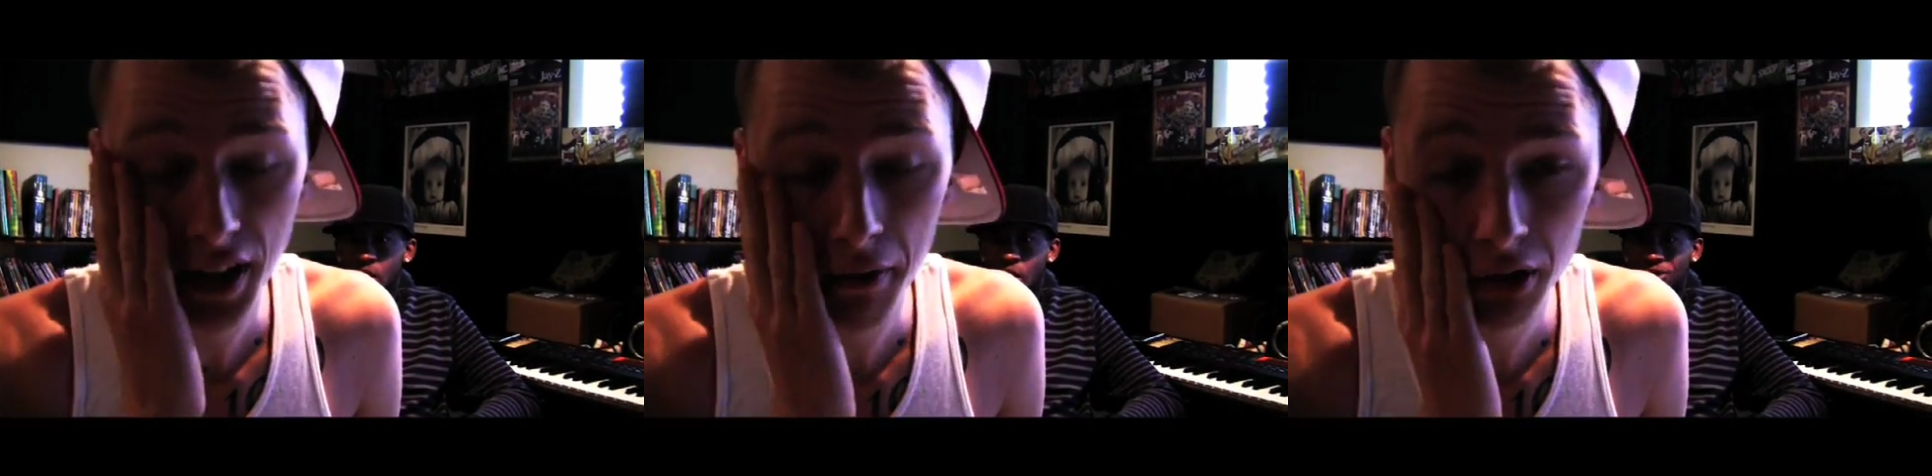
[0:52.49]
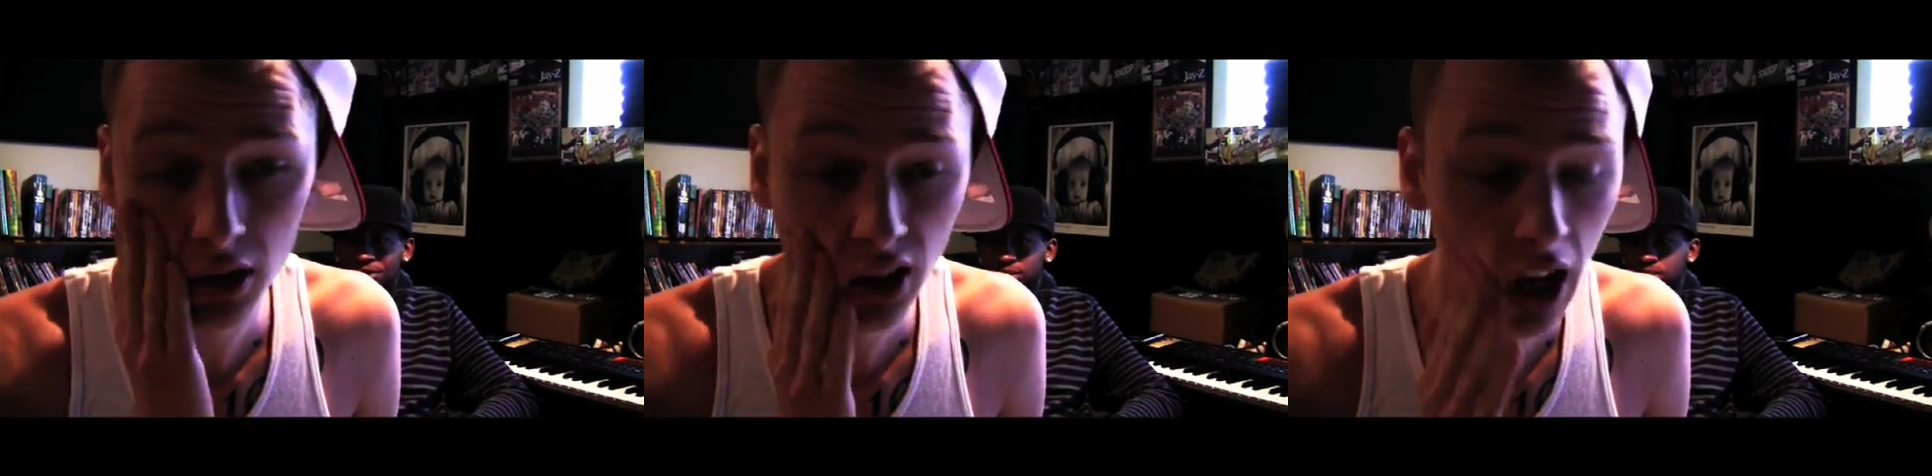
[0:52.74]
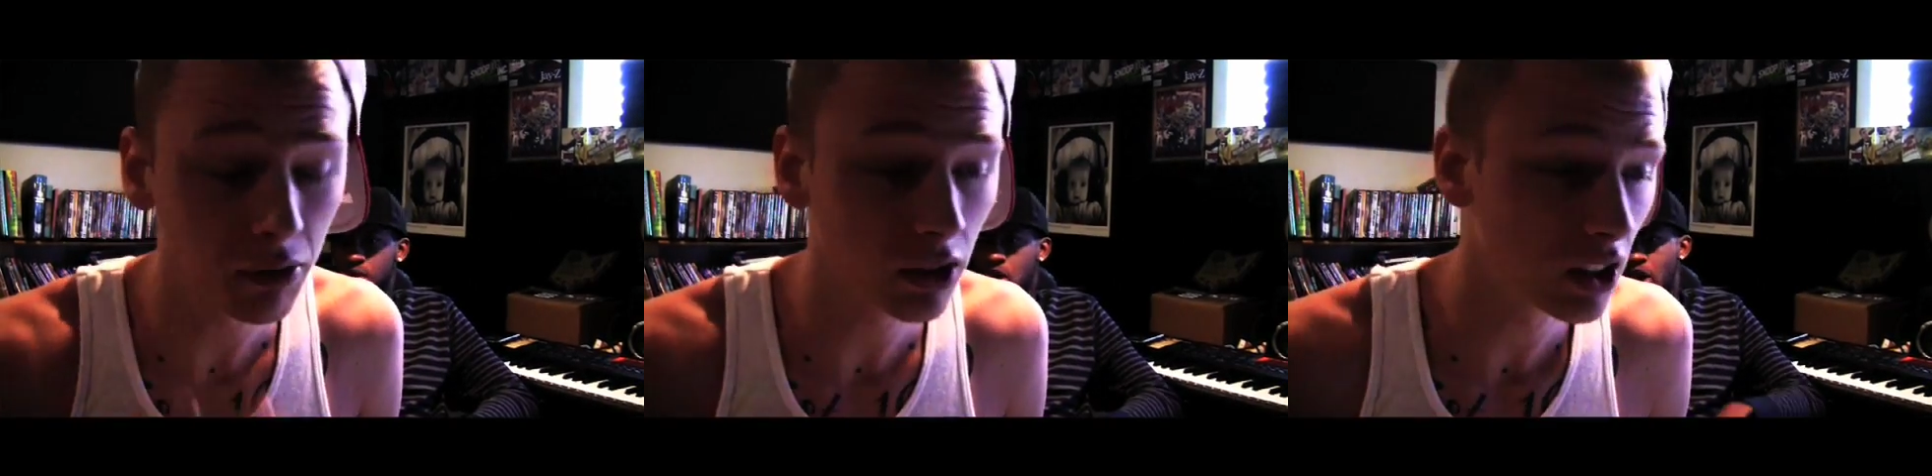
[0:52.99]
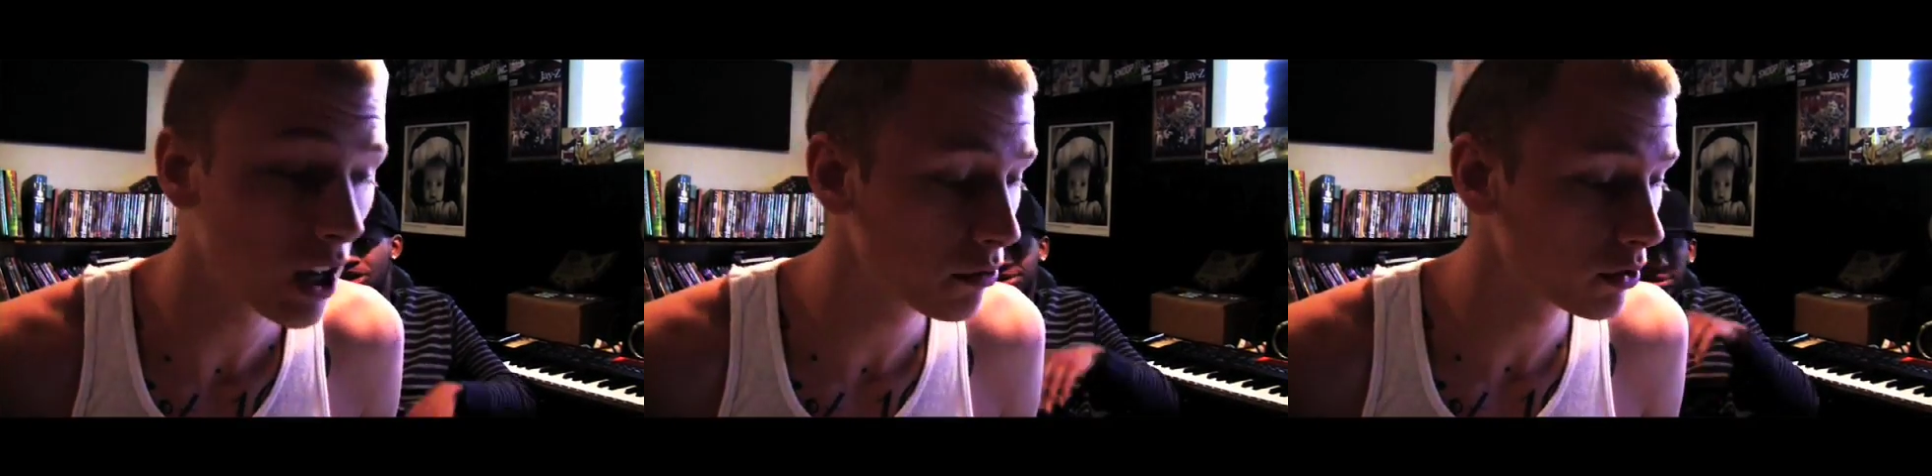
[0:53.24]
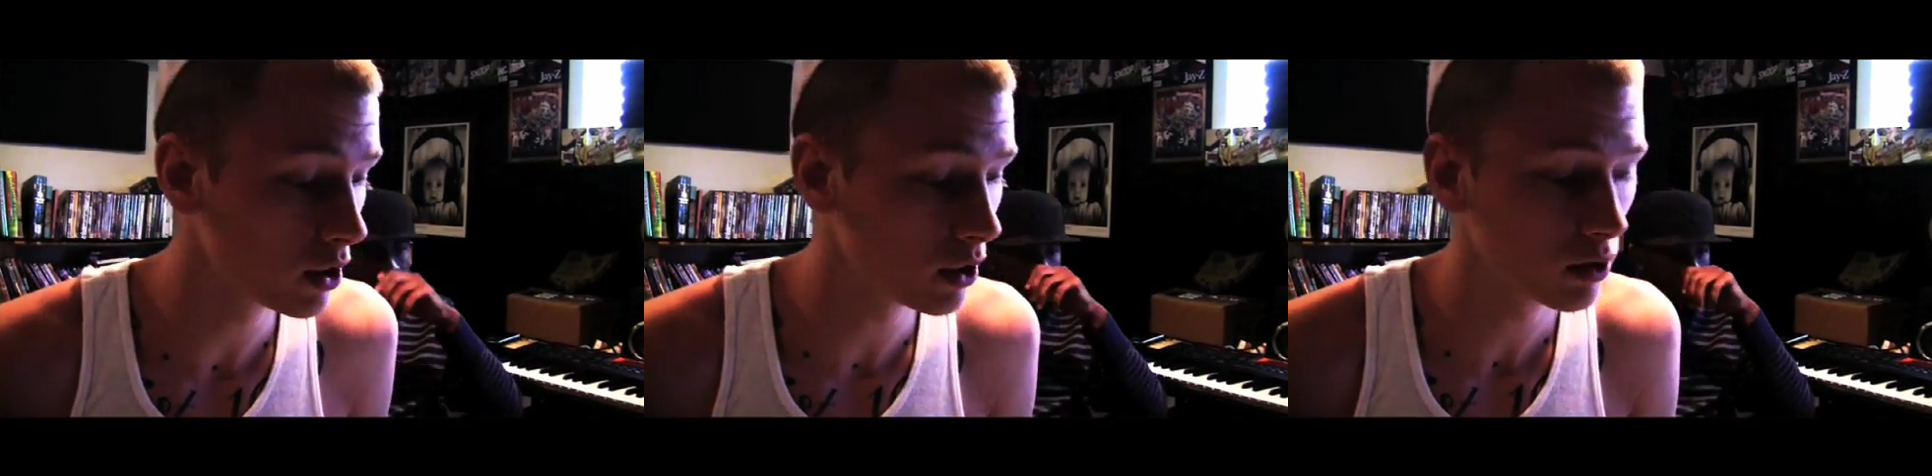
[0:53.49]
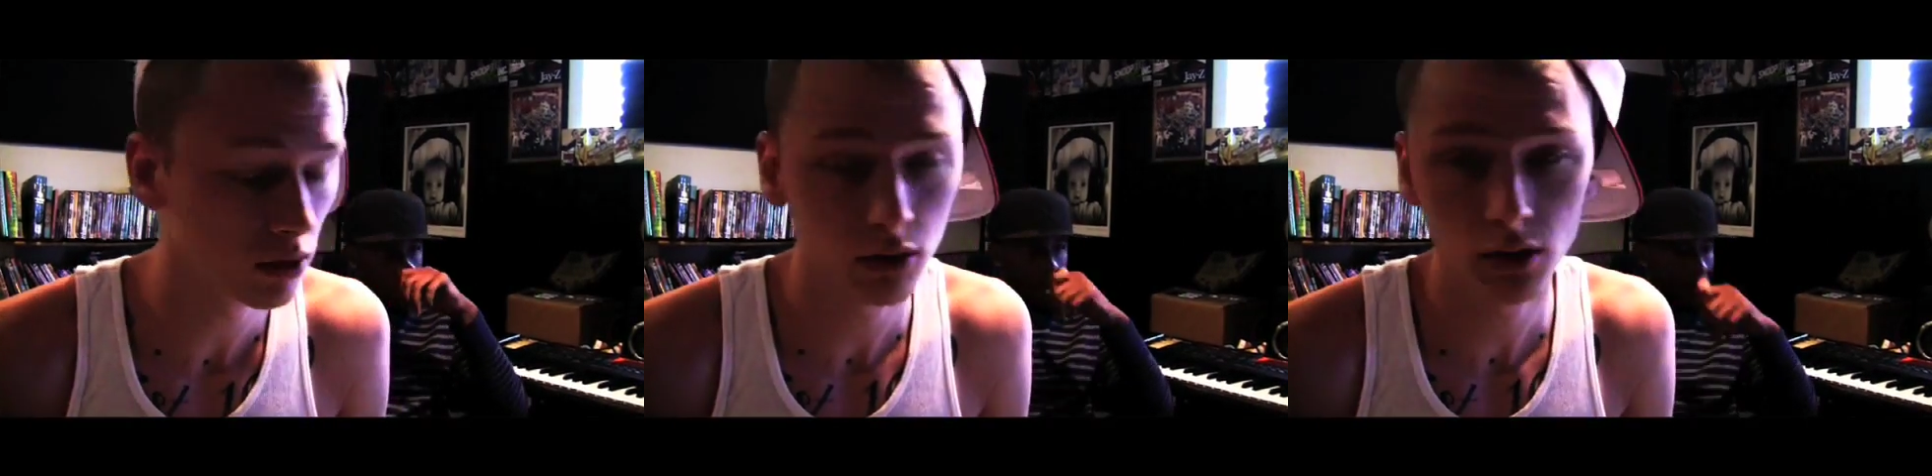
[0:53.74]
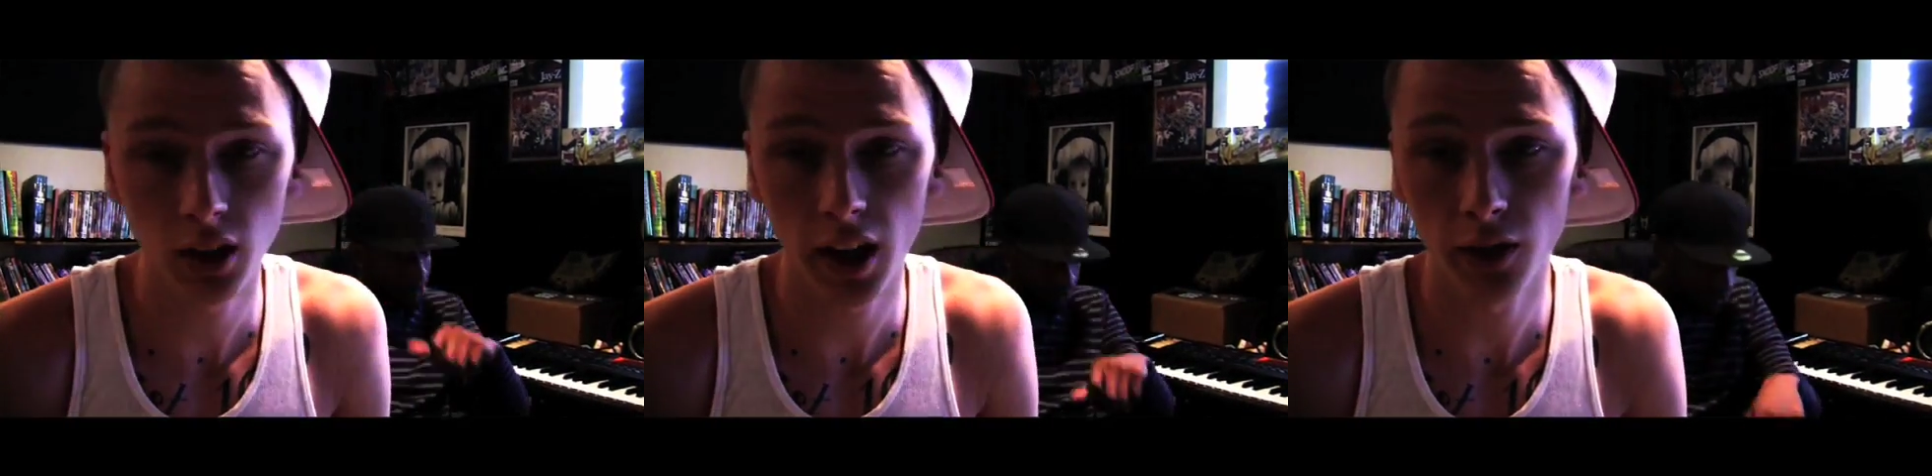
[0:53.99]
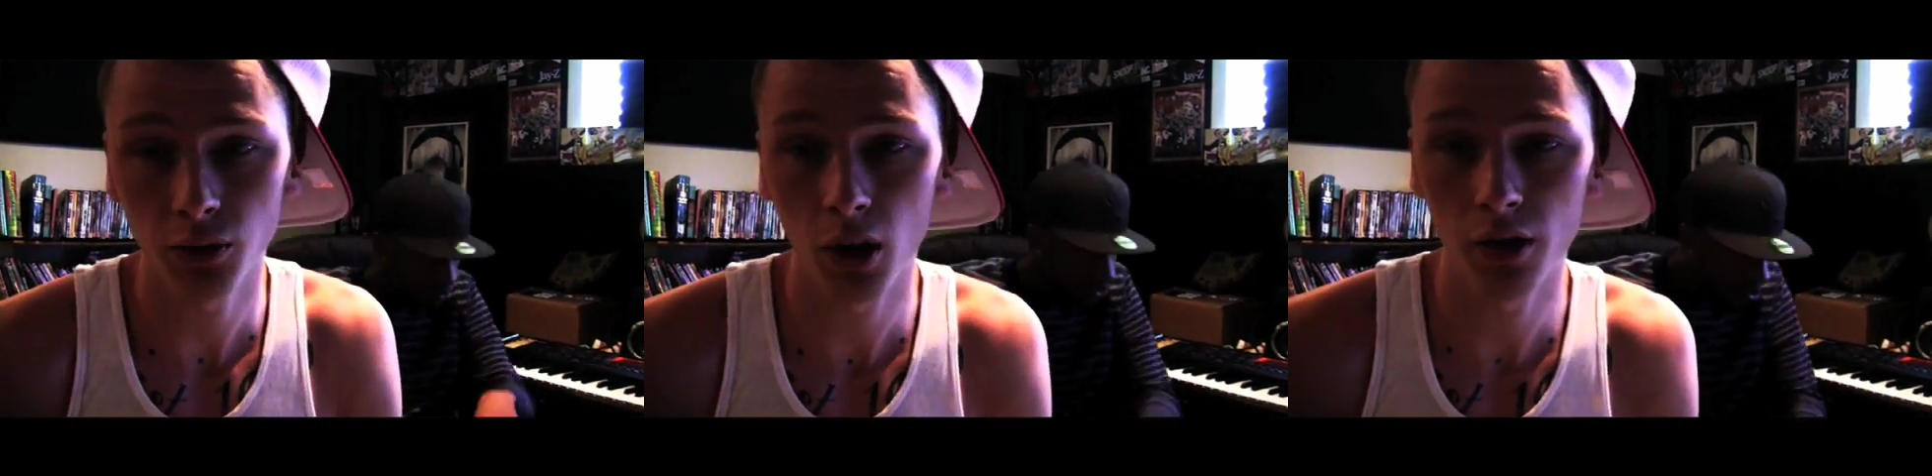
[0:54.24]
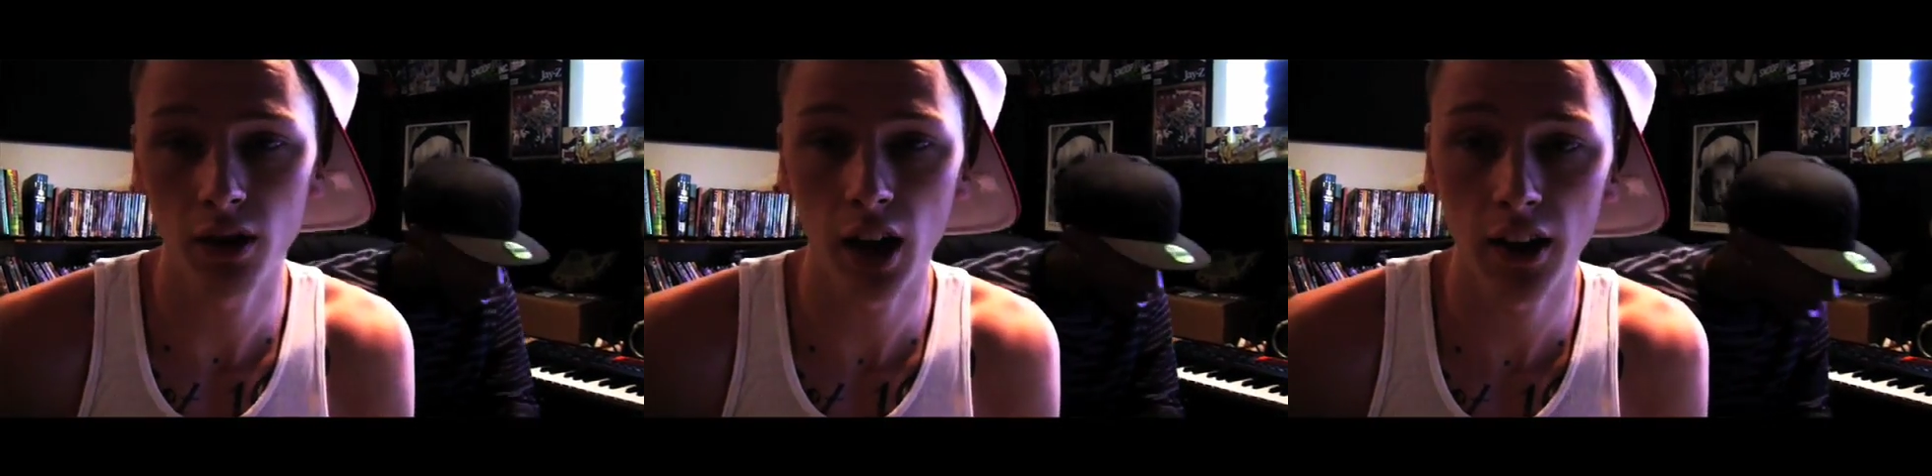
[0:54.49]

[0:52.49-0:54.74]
definitely, definitely, definitely say it's worth it.